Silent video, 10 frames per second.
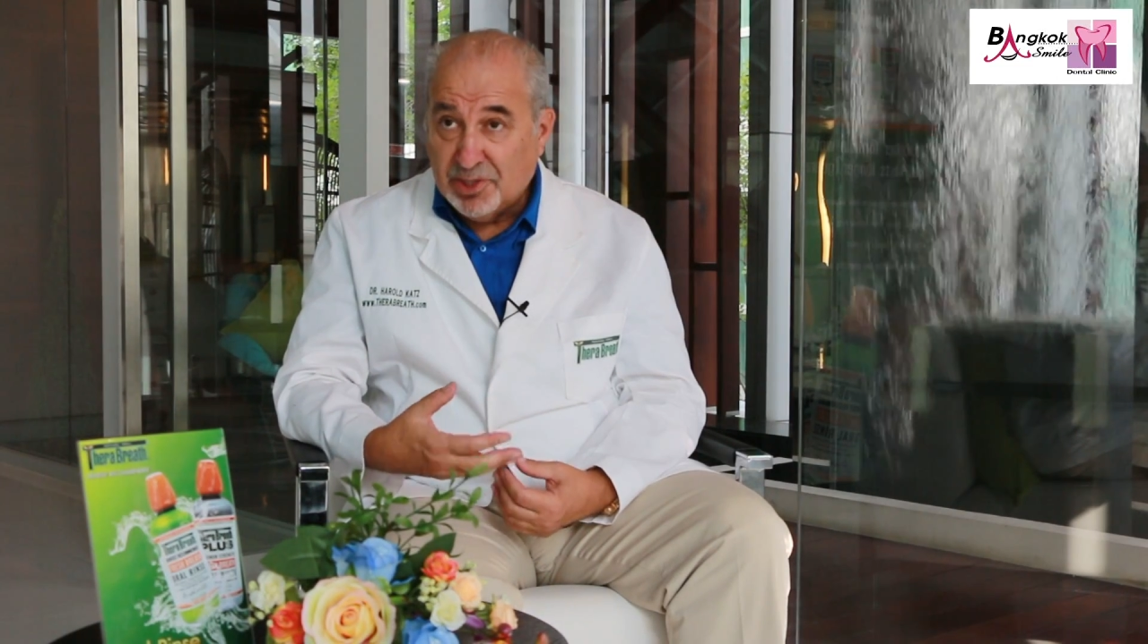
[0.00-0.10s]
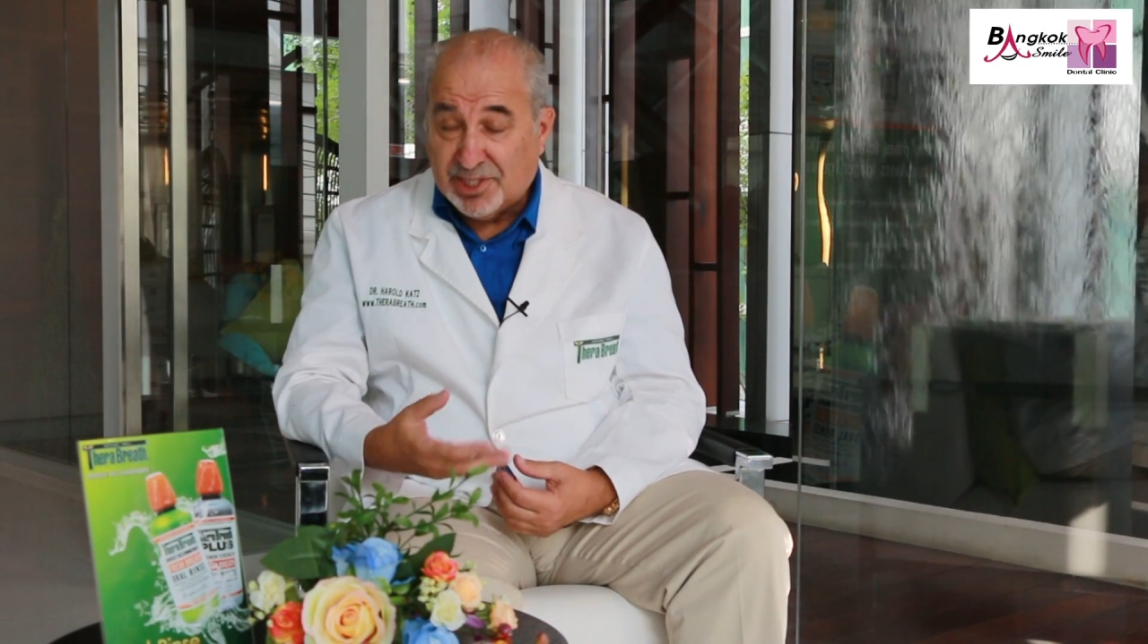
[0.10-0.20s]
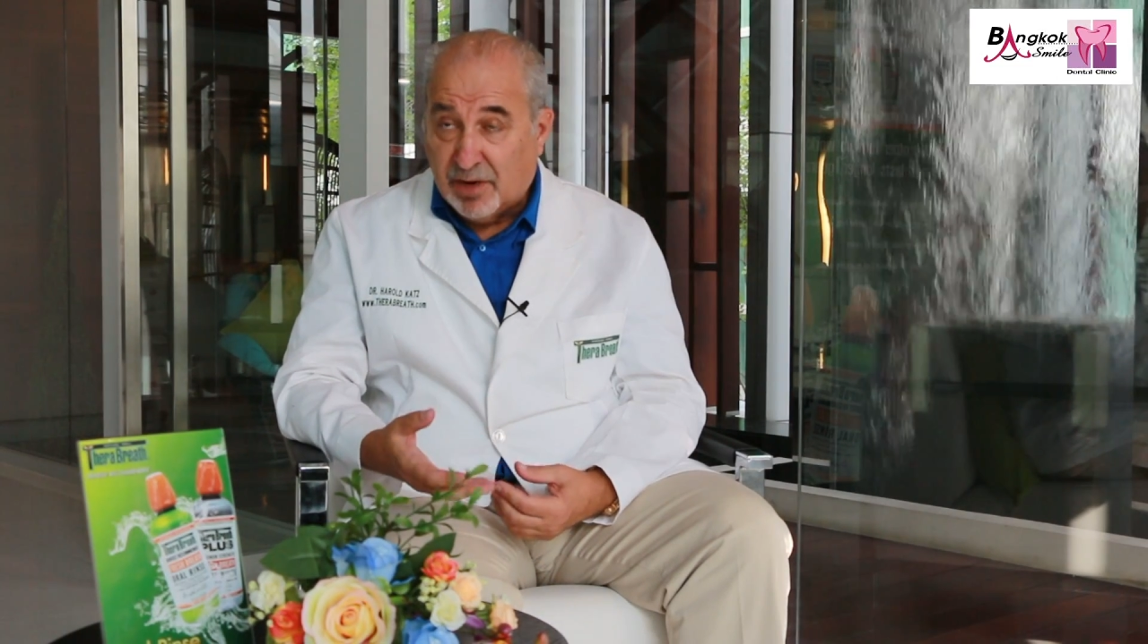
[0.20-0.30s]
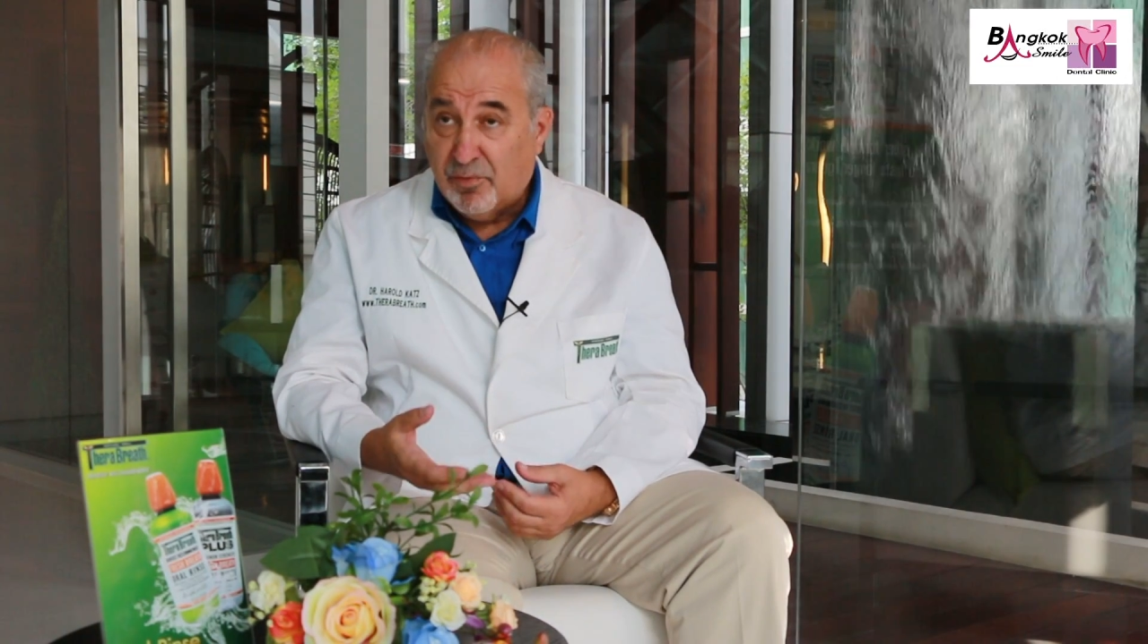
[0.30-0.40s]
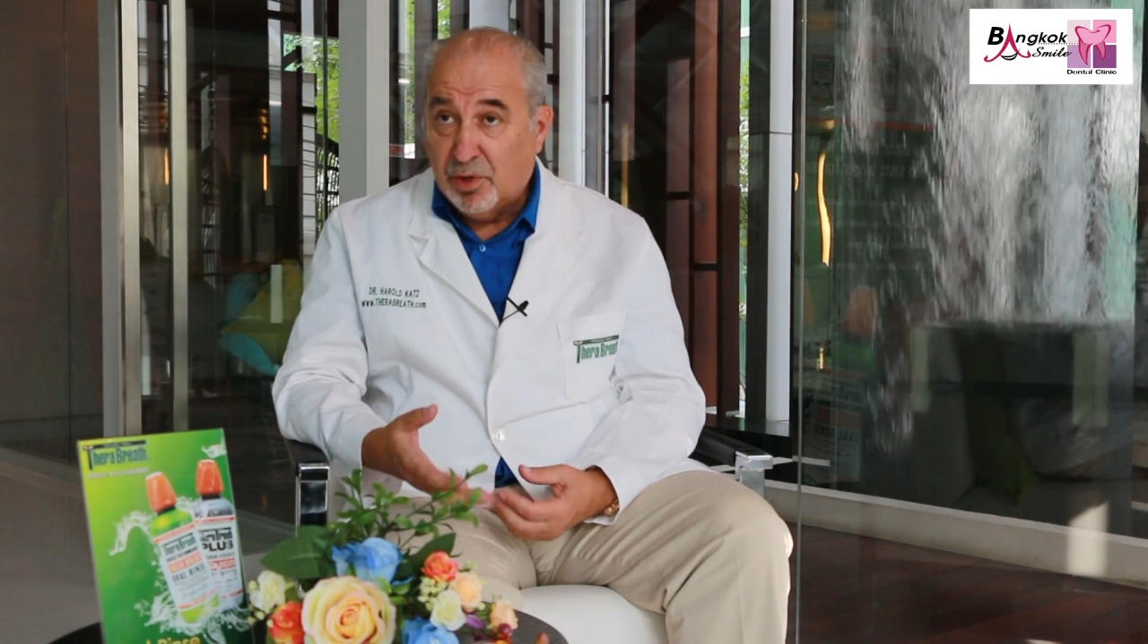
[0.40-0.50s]

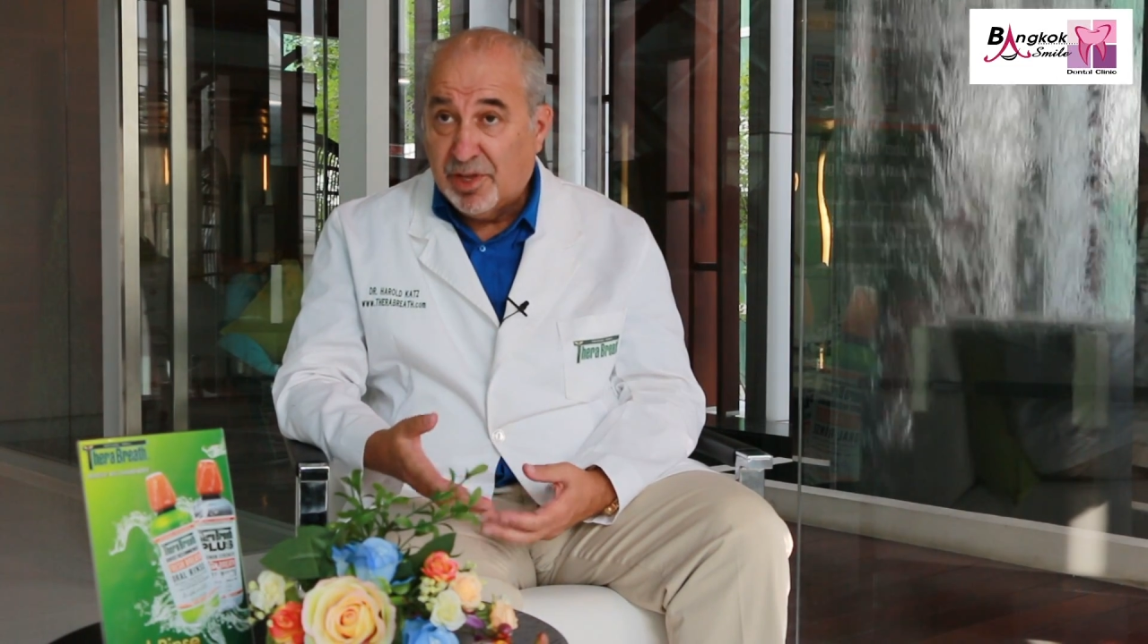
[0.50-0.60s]
several